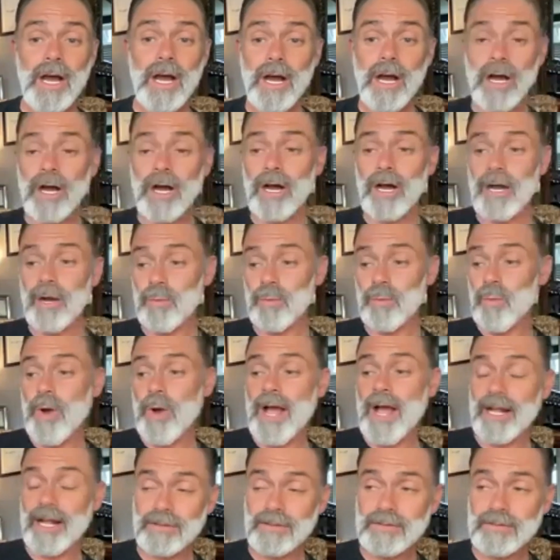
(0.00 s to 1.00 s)

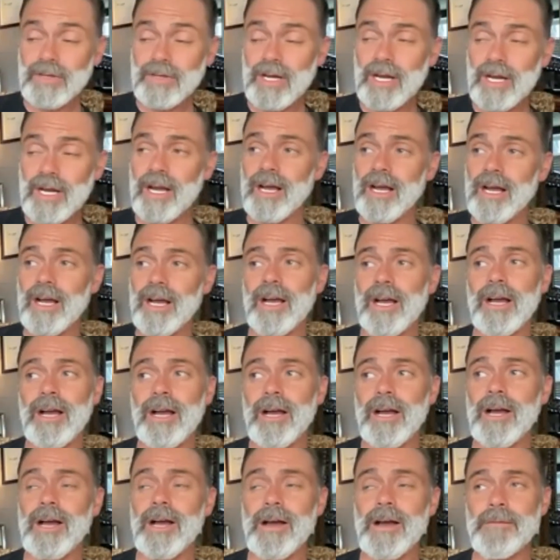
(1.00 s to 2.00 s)
Nearly
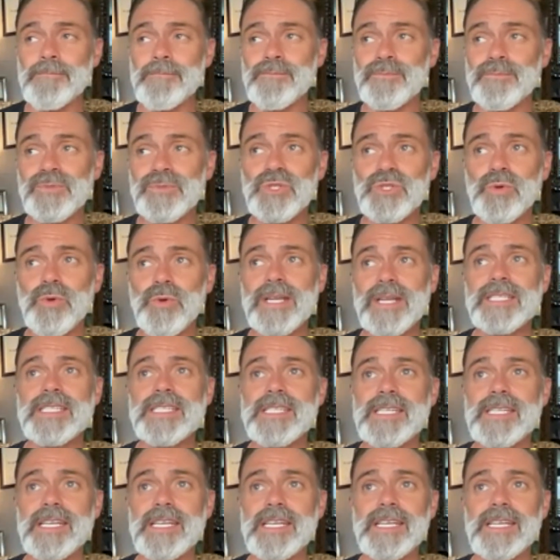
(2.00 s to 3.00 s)

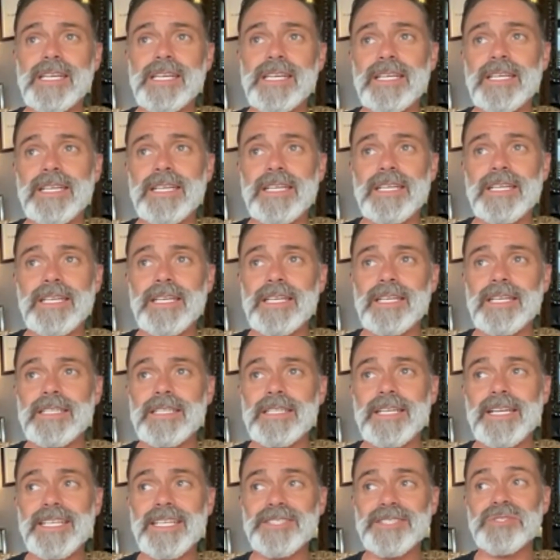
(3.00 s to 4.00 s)

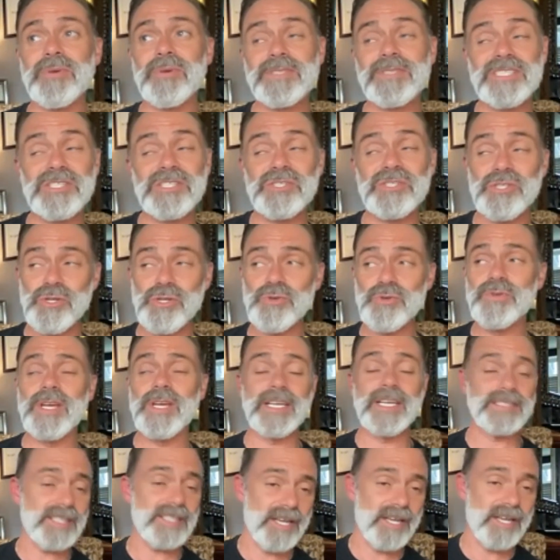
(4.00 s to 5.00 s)
22
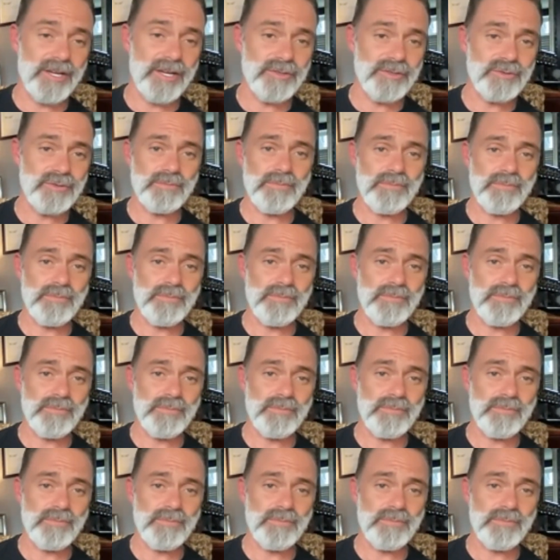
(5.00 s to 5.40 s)
years ago,